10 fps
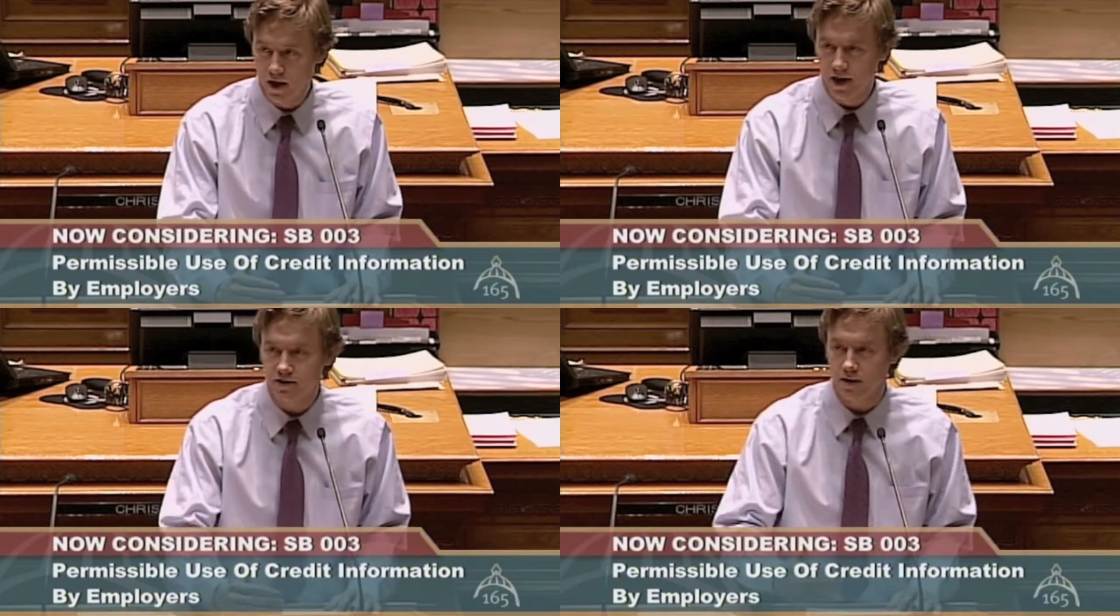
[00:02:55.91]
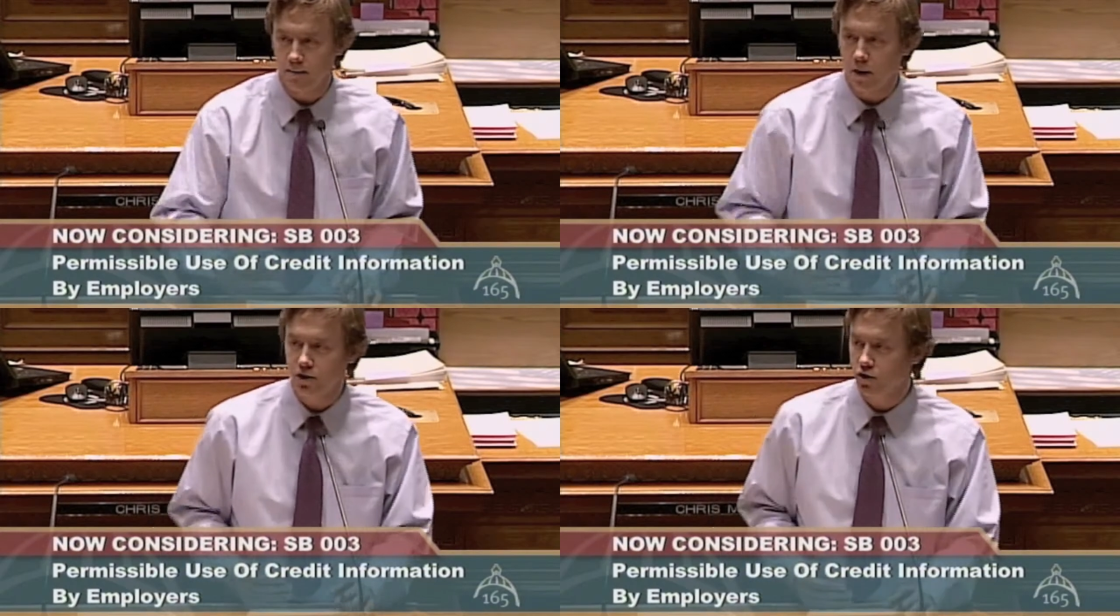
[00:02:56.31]
is at
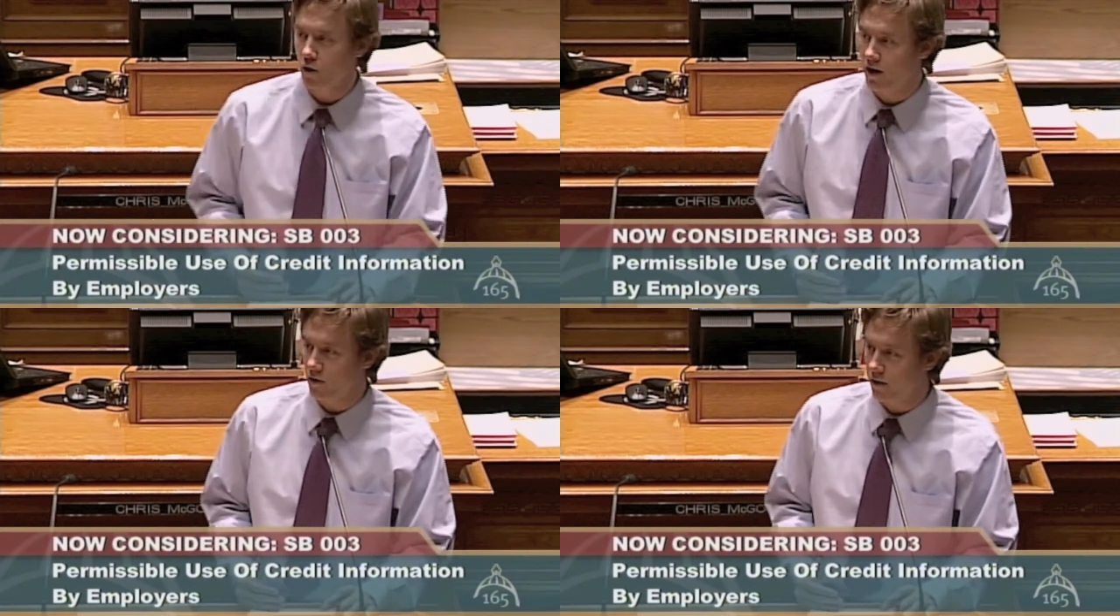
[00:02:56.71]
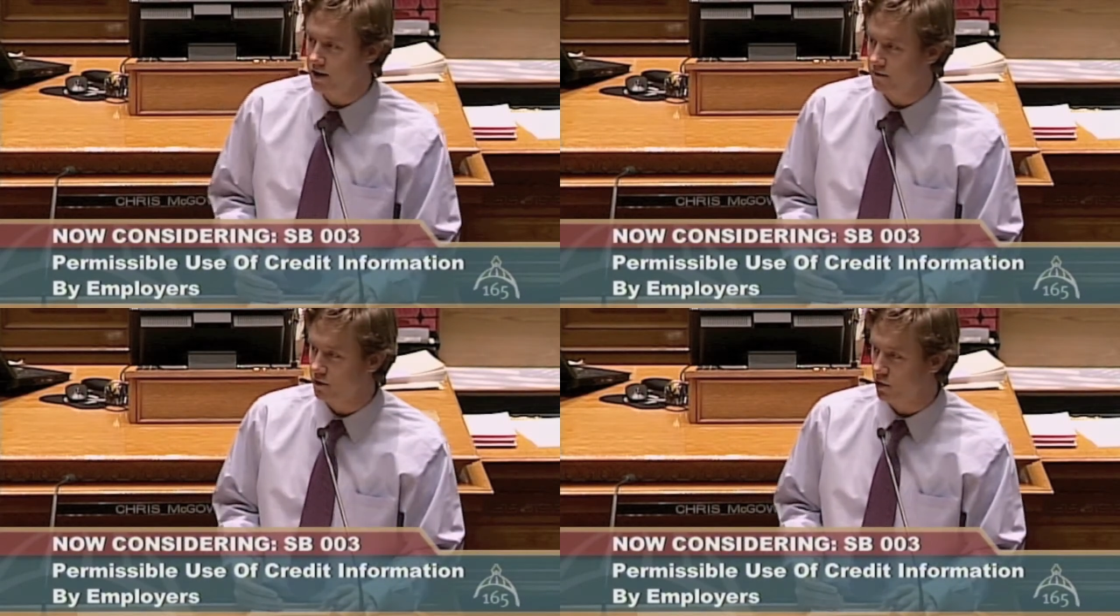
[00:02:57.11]
much greater
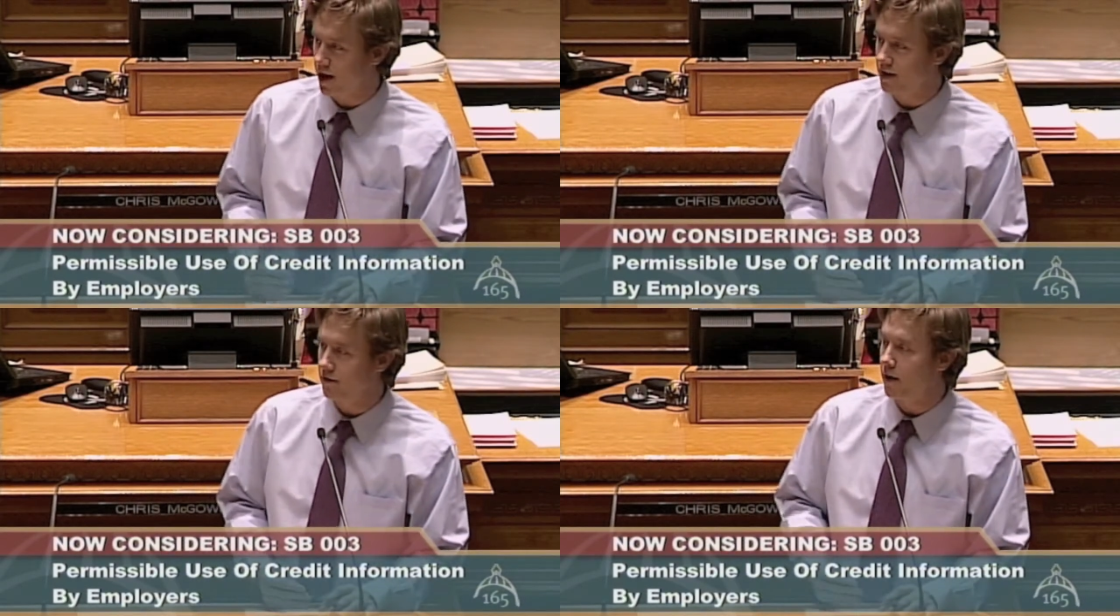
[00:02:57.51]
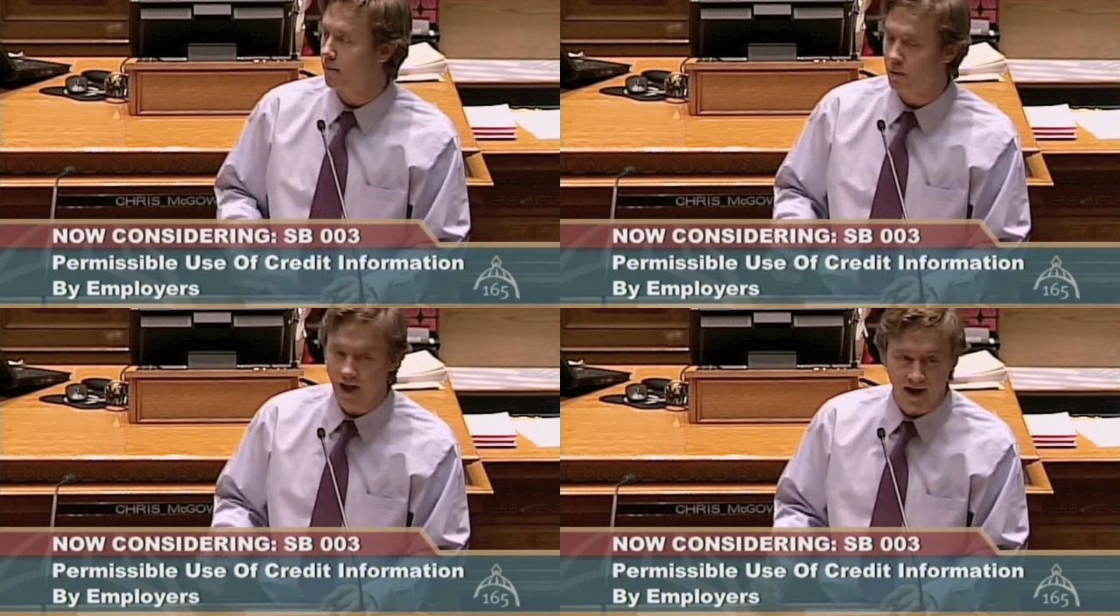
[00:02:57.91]
risk for trying to
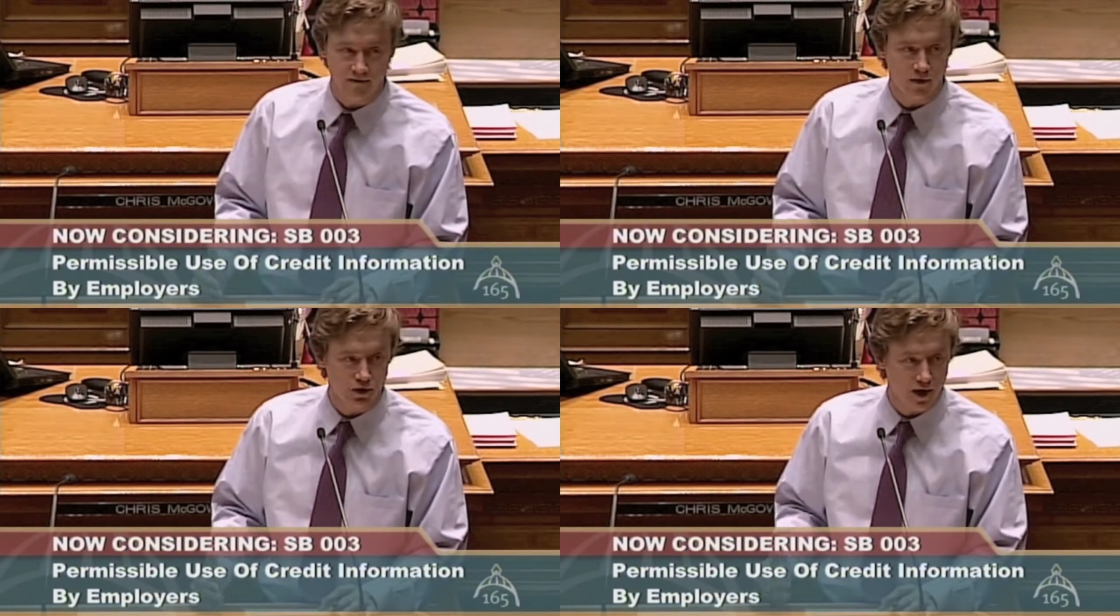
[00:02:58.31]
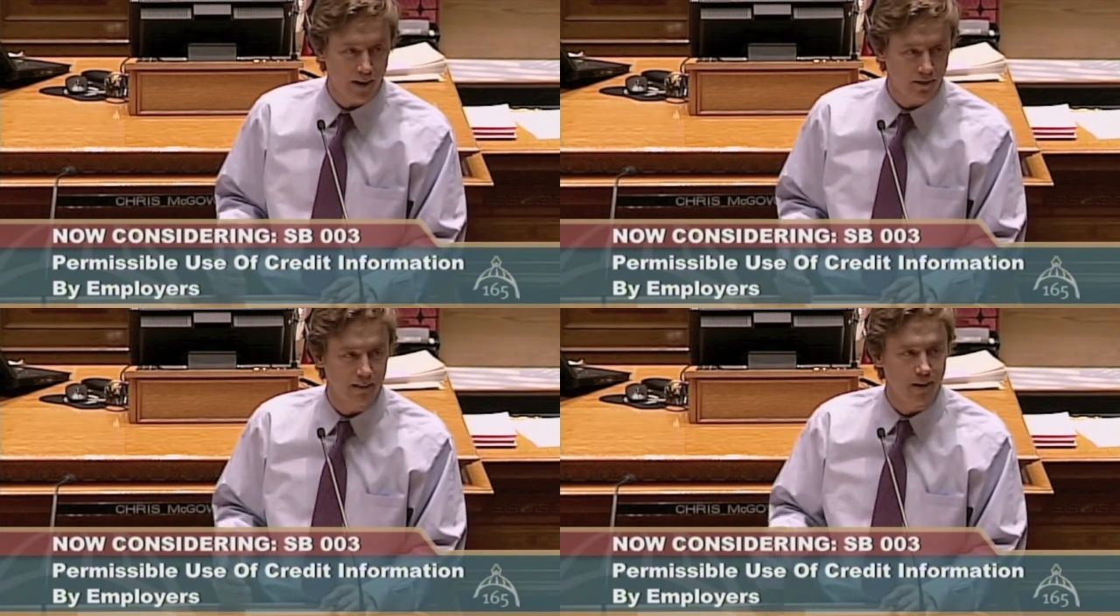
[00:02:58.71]
apply for a
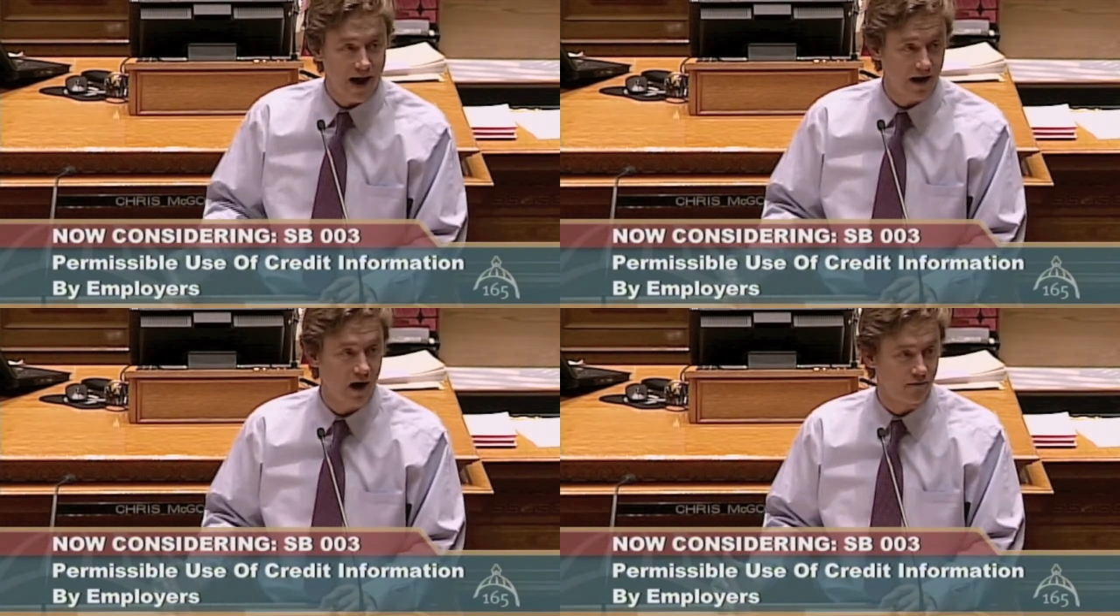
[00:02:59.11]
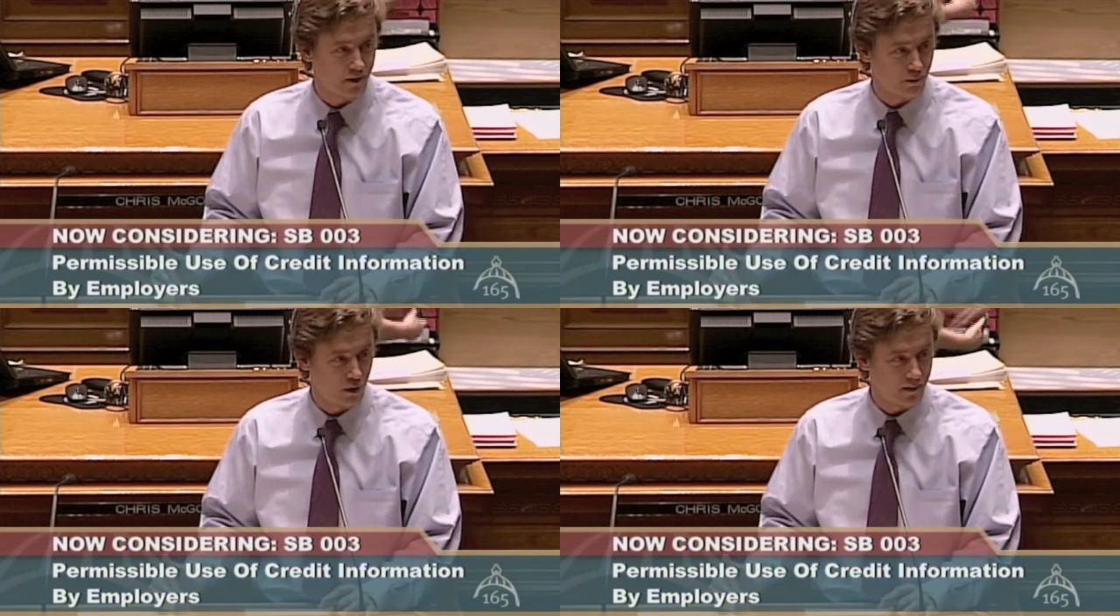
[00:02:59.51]
job to get back out of
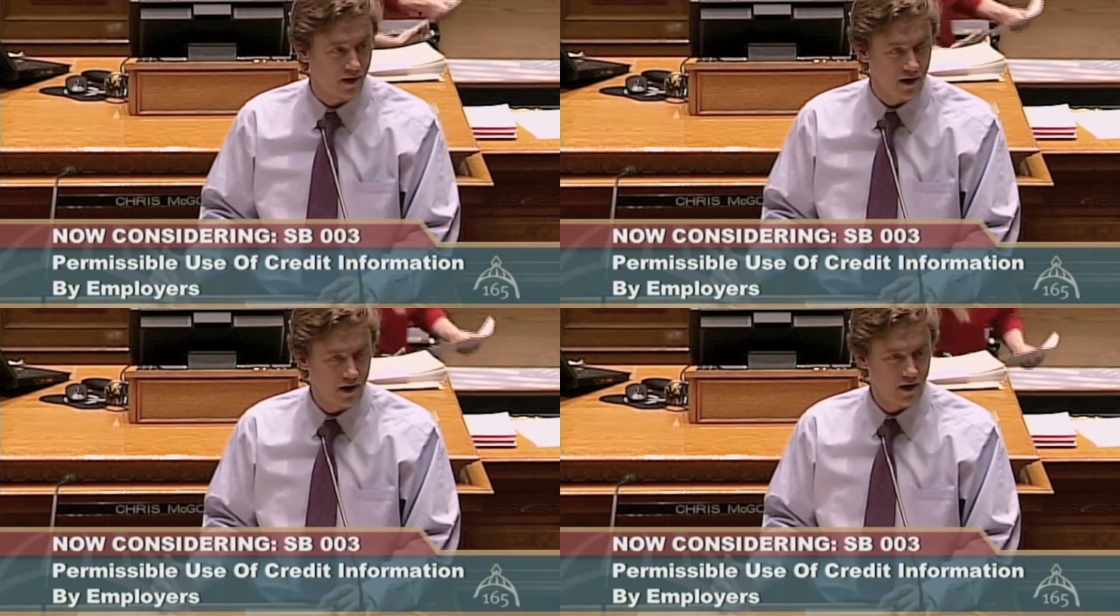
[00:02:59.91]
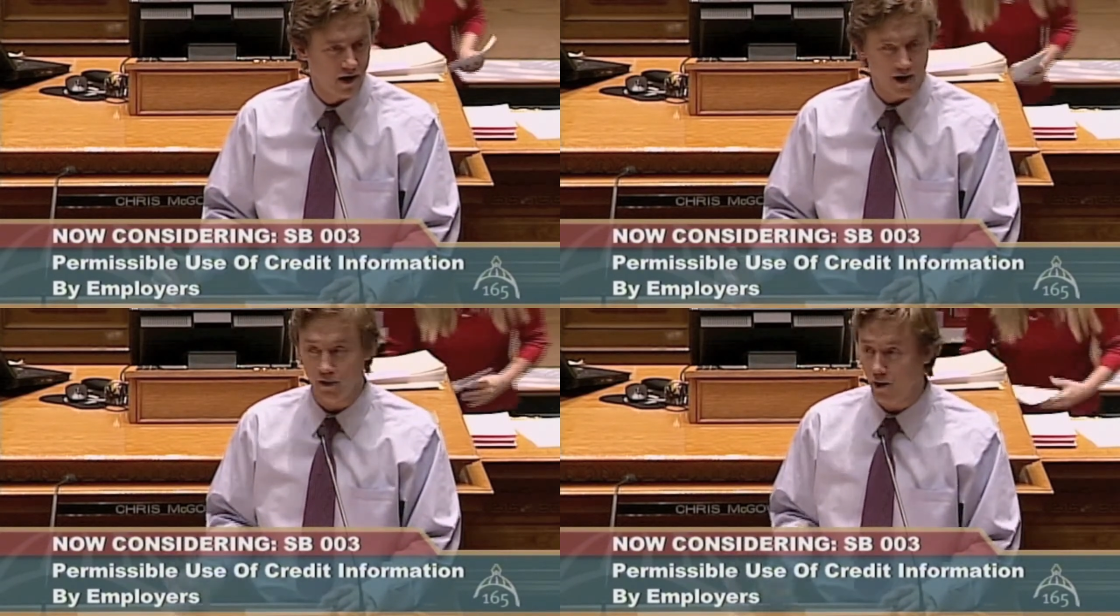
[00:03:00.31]
unemployment.
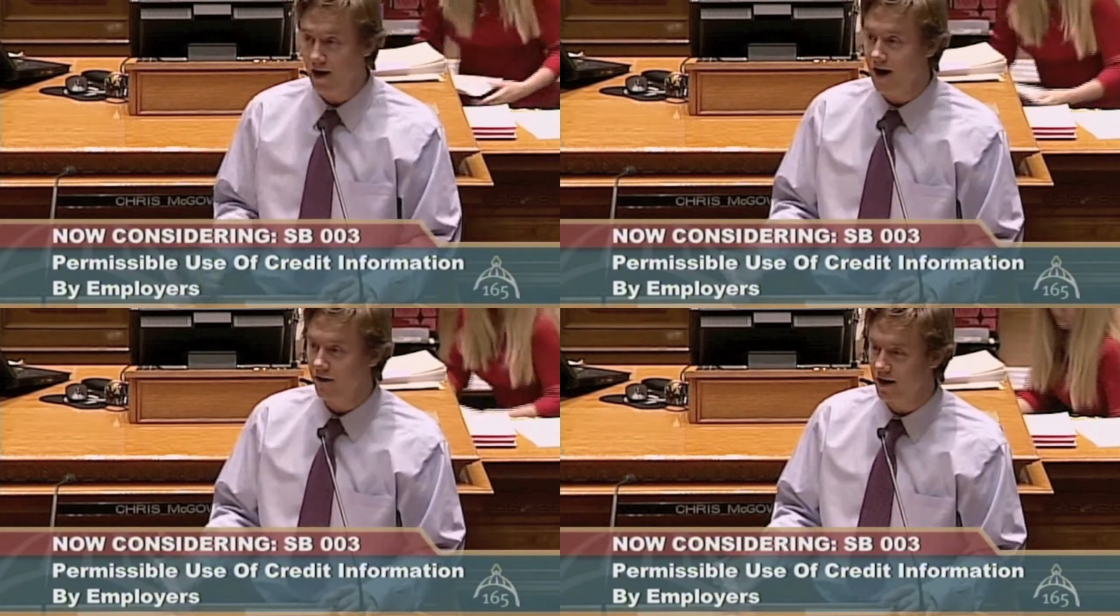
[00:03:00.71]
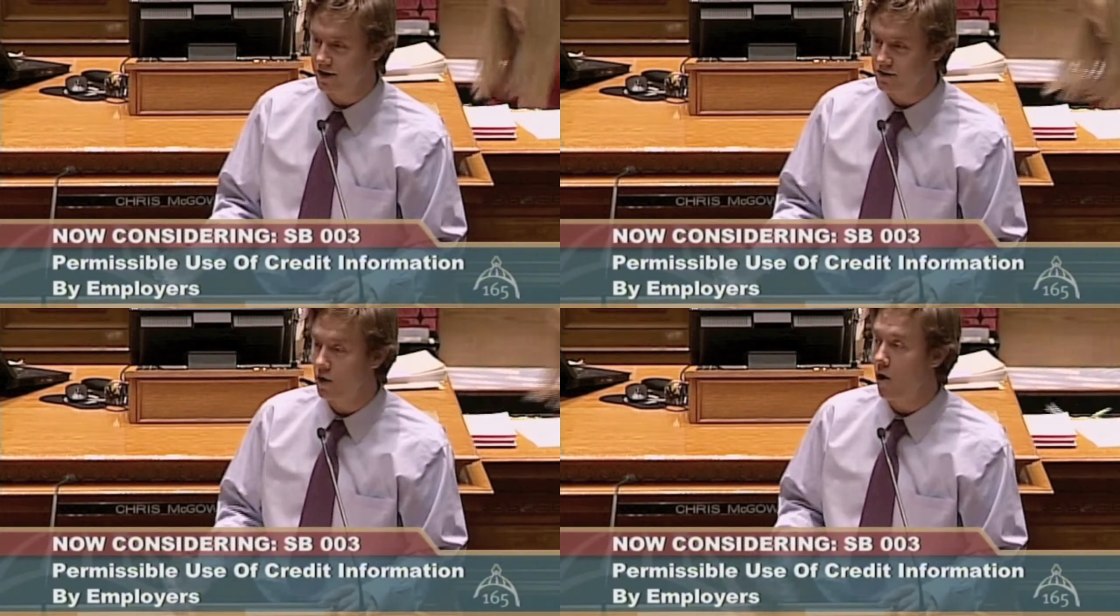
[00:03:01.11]
And the great irony is